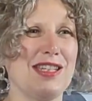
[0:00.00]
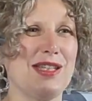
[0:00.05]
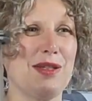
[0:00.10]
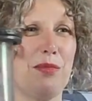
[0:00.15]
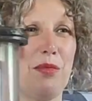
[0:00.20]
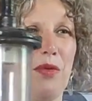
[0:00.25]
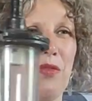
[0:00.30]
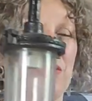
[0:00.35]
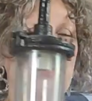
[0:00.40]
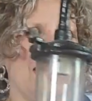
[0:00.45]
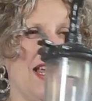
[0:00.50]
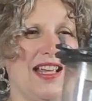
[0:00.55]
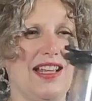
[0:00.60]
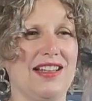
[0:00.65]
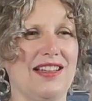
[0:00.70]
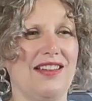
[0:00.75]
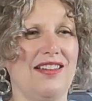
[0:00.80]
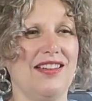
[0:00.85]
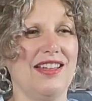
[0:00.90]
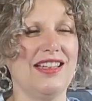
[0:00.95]
swan neck
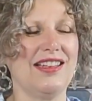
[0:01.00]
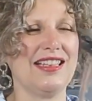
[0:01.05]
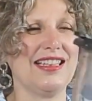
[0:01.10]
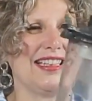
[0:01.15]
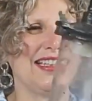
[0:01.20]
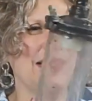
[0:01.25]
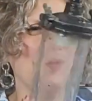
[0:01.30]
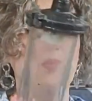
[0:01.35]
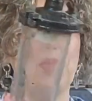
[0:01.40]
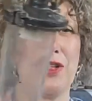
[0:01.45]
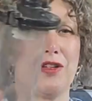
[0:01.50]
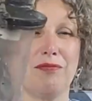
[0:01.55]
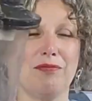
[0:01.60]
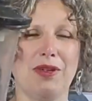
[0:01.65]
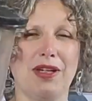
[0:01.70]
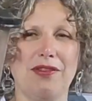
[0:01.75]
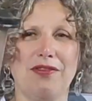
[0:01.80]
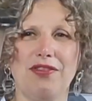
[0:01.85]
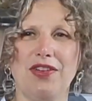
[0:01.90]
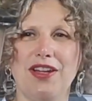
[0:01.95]
light. This is one of
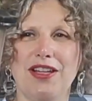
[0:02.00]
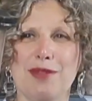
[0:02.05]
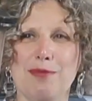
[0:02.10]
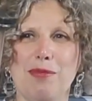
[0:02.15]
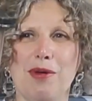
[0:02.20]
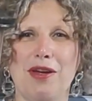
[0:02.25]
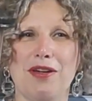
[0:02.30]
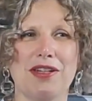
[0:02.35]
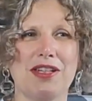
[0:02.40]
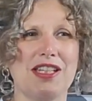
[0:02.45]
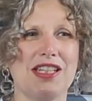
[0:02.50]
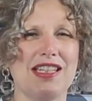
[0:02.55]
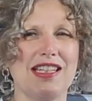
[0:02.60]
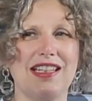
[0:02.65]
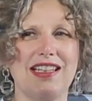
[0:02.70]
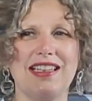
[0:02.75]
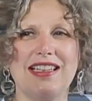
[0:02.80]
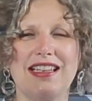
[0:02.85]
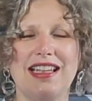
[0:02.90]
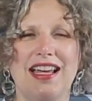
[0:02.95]
my first
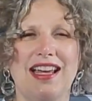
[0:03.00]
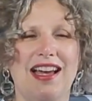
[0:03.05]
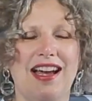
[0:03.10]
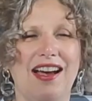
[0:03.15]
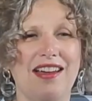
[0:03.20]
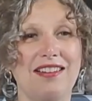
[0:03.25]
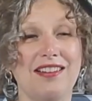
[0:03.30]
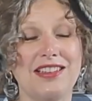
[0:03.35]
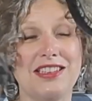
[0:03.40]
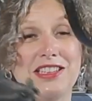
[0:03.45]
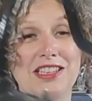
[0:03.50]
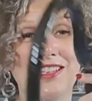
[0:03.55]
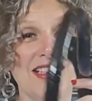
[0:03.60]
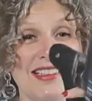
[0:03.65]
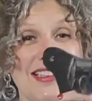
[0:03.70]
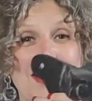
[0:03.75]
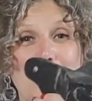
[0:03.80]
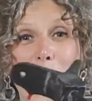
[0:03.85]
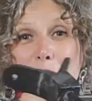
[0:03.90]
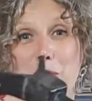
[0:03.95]
purchases and I just
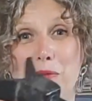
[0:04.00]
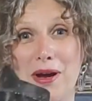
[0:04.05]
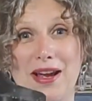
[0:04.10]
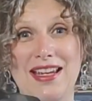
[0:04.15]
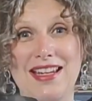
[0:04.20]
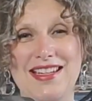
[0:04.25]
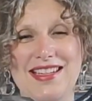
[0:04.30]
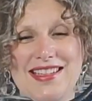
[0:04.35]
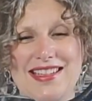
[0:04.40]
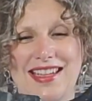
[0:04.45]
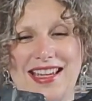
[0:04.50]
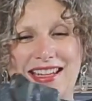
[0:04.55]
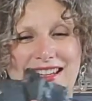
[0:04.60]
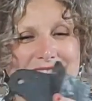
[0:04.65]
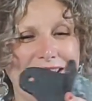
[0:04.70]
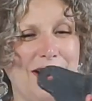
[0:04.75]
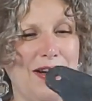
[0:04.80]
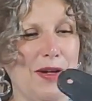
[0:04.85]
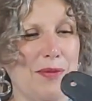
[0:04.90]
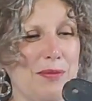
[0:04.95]
can't wait to get it
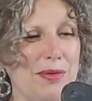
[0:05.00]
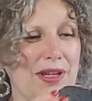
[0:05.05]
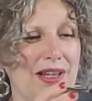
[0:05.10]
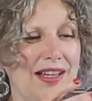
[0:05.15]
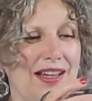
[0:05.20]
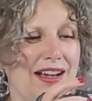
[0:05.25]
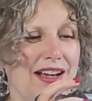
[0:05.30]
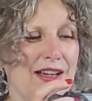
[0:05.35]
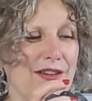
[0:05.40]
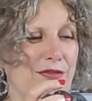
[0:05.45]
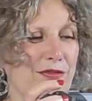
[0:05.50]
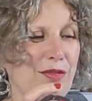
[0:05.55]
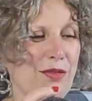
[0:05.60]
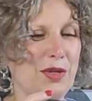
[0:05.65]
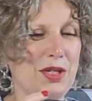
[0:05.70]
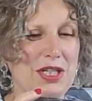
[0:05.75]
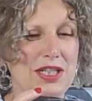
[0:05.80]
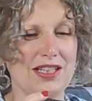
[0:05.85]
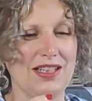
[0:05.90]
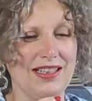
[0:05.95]
up.
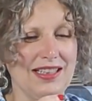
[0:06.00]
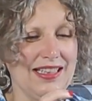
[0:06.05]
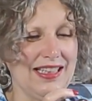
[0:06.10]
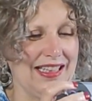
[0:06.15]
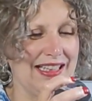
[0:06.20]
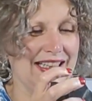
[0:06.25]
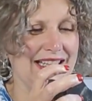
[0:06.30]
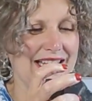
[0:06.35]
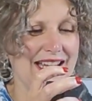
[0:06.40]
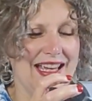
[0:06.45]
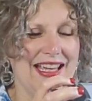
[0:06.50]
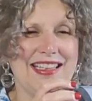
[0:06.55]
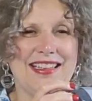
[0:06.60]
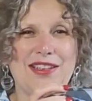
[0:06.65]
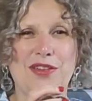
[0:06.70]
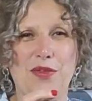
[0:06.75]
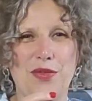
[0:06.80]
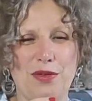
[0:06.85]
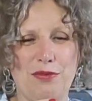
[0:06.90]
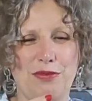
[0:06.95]
Unfortunately, it's
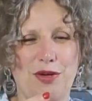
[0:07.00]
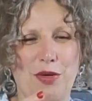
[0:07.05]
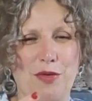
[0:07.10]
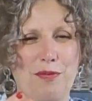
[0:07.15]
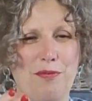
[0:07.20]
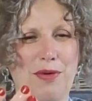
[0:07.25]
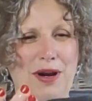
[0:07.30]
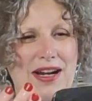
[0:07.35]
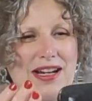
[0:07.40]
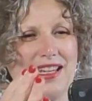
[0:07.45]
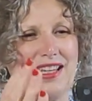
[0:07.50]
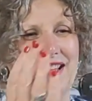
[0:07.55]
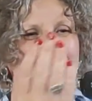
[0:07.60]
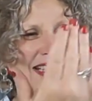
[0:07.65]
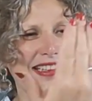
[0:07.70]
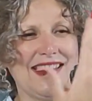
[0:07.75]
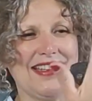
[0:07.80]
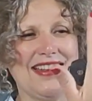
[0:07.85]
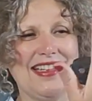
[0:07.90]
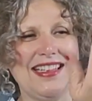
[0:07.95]
got the wrong bracket.
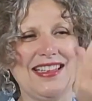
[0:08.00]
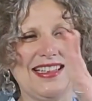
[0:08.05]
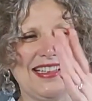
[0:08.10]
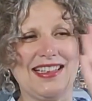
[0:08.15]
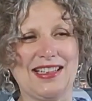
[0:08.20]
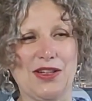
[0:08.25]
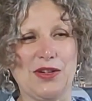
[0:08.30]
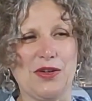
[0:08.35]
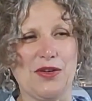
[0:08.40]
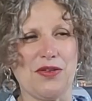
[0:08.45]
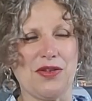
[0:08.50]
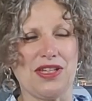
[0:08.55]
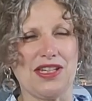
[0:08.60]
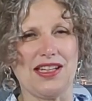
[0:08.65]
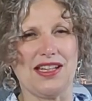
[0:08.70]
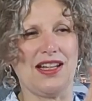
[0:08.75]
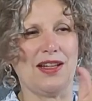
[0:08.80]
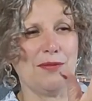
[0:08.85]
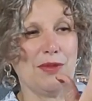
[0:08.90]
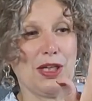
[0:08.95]
So this has got
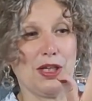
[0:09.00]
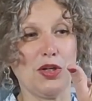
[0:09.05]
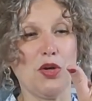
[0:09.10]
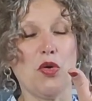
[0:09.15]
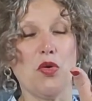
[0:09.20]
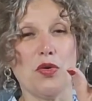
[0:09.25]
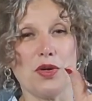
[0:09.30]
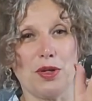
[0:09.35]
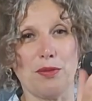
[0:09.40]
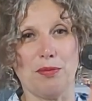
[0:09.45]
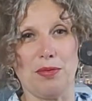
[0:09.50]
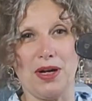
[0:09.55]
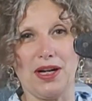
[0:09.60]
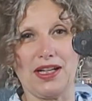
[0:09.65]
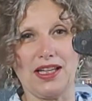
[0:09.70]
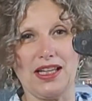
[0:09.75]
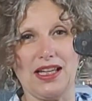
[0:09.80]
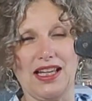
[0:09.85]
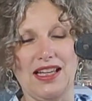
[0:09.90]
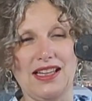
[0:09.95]
a corner
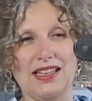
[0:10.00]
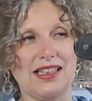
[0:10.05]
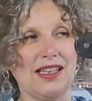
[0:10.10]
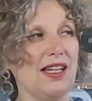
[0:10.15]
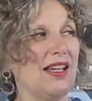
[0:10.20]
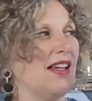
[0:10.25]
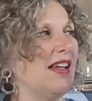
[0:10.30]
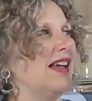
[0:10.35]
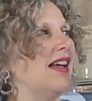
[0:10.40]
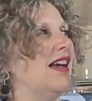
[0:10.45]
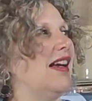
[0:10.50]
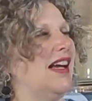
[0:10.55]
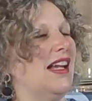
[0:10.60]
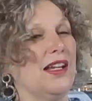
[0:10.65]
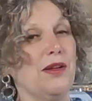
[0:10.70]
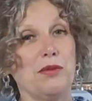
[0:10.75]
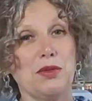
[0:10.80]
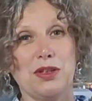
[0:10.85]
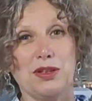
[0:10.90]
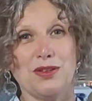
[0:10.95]
bracket and
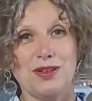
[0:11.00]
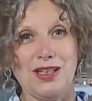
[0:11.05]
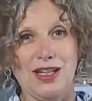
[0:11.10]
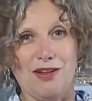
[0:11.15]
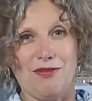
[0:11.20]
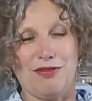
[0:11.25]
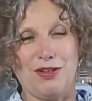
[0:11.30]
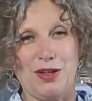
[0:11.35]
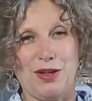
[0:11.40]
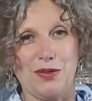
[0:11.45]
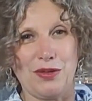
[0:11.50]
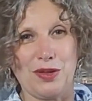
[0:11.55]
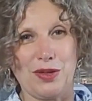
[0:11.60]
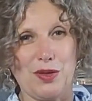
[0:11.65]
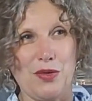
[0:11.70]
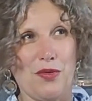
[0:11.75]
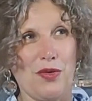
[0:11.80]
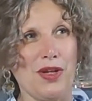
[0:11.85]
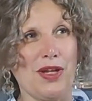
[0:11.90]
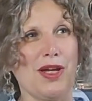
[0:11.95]
it would look lovely on the
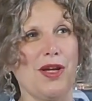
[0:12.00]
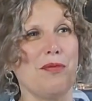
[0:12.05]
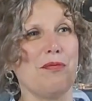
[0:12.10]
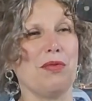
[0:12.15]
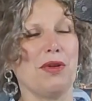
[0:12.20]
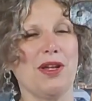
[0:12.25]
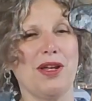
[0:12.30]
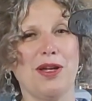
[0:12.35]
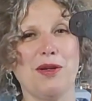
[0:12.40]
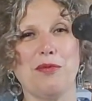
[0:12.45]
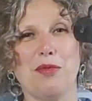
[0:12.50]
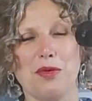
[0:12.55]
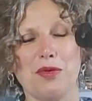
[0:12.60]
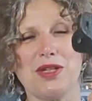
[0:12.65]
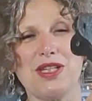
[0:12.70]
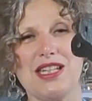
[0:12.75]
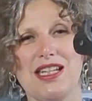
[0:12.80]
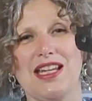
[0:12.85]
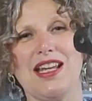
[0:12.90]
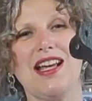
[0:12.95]
corner, but I
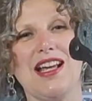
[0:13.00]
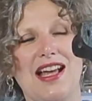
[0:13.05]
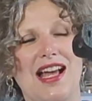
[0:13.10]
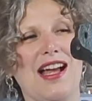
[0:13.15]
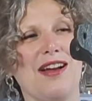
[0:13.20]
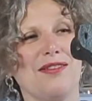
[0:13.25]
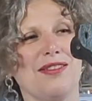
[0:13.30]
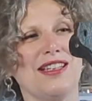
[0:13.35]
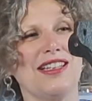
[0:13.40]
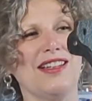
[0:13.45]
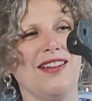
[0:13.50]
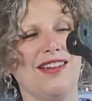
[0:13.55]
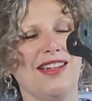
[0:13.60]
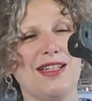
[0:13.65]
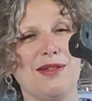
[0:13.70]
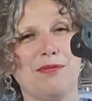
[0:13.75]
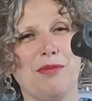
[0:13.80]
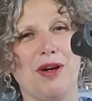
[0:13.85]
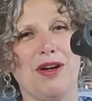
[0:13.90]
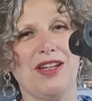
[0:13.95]
want it
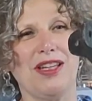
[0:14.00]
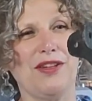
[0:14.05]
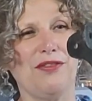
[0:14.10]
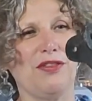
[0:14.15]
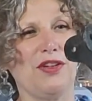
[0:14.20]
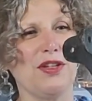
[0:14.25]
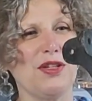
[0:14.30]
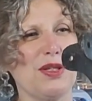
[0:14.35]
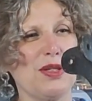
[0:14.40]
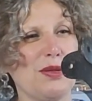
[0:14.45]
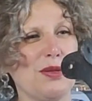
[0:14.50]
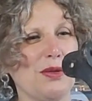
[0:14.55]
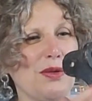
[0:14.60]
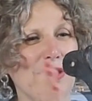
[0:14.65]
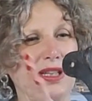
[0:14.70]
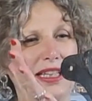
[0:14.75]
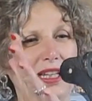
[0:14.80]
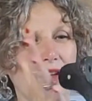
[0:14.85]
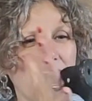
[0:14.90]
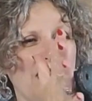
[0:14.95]
outside my front door.
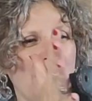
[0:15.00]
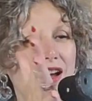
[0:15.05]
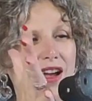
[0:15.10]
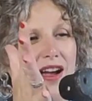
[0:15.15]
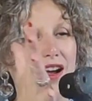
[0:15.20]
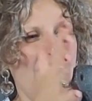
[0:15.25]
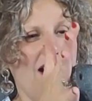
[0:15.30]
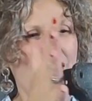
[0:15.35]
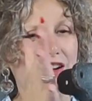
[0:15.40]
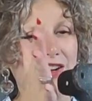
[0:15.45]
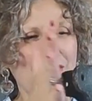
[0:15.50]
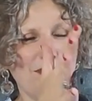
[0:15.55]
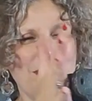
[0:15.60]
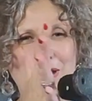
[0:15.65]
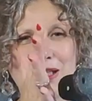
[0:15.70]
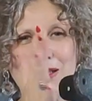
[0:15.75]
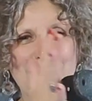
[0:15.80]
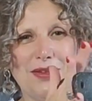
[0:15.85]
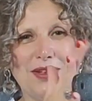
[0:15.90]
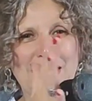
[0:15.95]
So I've
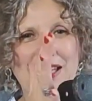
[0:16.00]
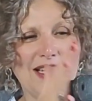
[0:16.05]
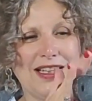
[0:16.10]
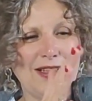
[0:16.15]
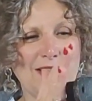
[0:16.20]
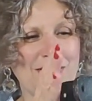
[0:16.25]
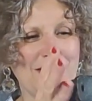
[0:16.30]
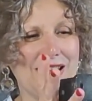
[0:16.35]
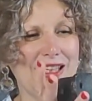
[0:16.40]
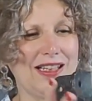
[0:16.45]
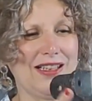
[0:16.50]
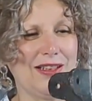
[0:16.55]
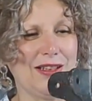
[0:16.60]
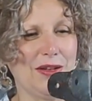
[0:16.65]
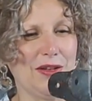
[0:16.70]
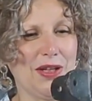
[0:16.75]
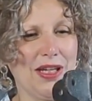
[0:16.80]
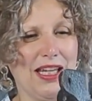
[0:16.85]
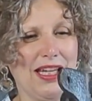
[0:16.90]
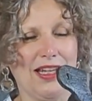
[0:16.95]
been looking and looking and
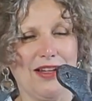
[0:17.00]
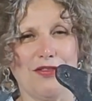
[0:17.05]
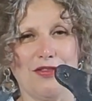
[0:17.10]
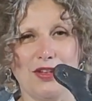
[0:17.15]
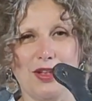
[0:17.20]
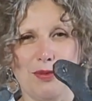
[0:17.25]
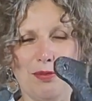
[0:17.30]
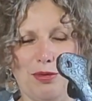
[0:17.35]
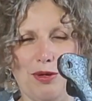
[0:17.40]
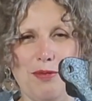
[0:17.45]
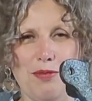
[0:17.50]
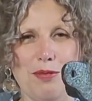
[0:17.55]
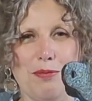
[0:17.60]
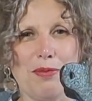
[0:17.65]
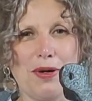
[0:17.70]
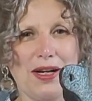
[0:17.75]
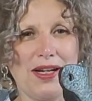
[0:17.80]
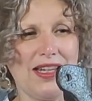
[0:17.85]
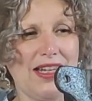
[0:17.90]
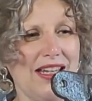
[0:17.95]
looking for the proper
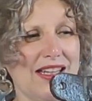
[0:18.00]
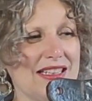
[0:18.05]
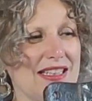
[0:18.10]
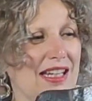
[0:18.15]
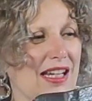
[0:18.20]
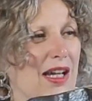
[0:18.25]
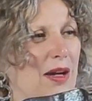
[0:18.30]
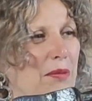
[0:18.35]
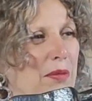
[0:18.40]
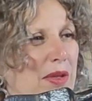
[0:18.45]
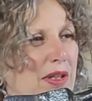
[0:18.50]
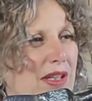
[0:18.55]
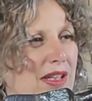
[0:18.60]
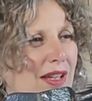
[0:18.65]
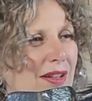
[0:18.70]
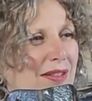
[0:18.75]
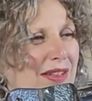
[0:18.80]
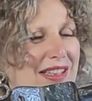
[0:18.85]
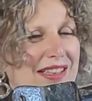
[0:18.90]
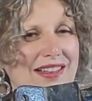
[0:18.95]
bracket with
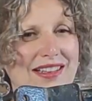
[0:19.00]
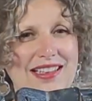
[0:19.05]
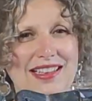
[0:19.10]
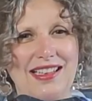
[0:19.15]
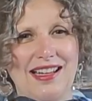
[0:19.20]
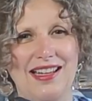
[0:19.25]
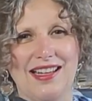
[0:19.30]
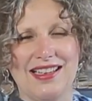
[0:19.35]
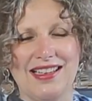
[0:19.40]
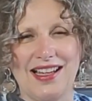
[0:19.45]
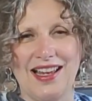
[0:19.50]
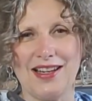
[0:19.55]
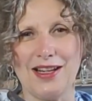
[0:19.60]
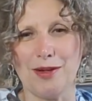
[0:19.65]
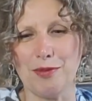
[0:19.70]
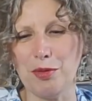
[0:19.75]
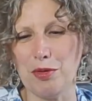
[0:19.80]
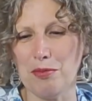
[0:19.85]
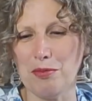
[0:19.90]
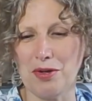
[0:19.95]
no success. And
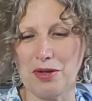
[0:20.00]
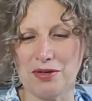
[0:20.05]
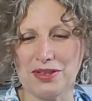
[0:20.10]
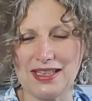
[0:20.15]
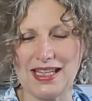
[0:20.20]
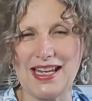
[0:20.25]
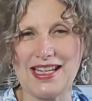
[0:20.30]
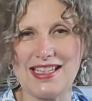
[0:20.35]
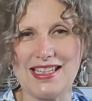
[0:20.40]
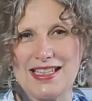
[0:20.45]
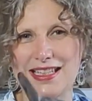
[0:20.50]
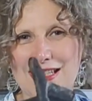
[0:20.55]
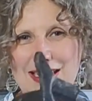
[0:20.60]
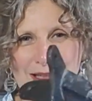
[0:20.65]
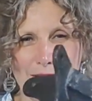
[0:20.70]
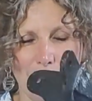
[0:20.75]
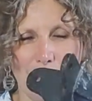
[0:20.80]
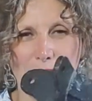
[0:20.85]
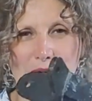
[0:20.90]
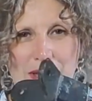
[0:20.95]
I'm almost getting to
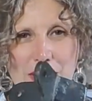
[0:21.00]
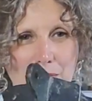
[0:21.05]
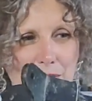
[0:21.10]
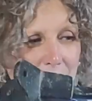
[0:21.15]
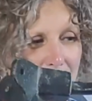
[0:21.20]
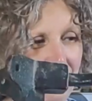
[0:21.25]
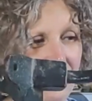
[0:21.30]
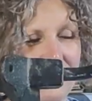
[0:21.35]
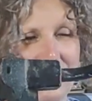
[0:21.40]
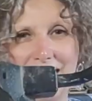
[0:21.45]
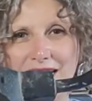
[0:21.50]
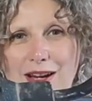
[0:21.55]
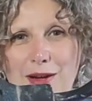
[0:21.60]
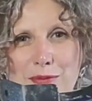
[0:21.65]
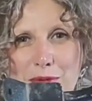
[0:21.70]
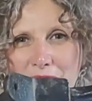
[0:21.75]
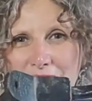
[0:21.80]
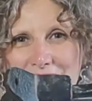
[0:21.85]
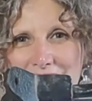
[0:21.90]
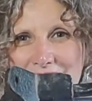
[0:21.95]
the point where I think I
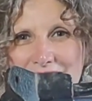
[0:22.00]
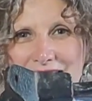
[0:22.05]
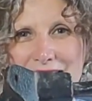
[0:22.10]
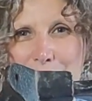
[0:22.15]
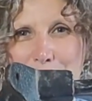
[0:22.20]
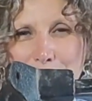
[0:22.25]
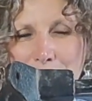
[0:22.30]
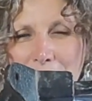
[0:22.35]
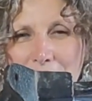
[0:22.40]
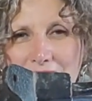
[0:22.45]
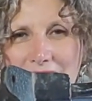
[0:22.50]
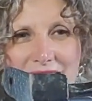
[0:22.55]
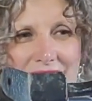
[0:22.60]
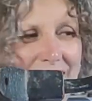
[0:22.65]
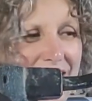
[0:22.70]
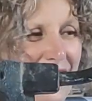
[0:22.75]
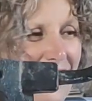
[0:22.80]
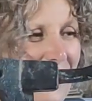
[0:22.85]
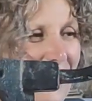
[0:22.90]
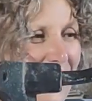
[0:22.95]
might need to buy
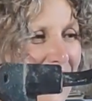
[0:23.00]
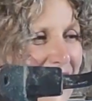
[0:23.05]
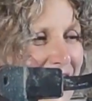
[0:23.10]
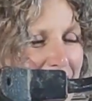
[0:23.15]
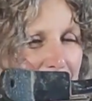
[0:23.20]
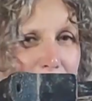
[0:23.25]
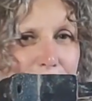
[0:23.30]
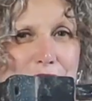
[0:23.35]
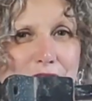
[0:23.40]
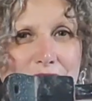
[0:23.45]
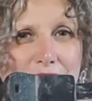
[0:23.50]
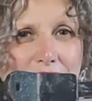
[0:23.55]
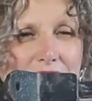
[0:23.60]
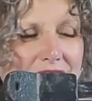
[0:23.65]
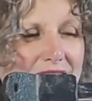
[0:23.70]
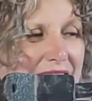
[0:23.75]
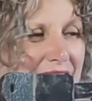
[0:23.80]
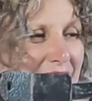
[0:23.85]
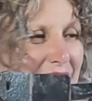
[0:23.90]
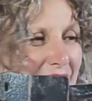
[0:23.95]
a different
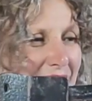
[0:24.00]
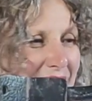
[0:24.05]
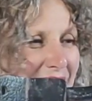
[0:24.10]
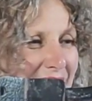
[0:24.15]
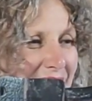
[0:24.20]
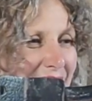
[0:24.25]
light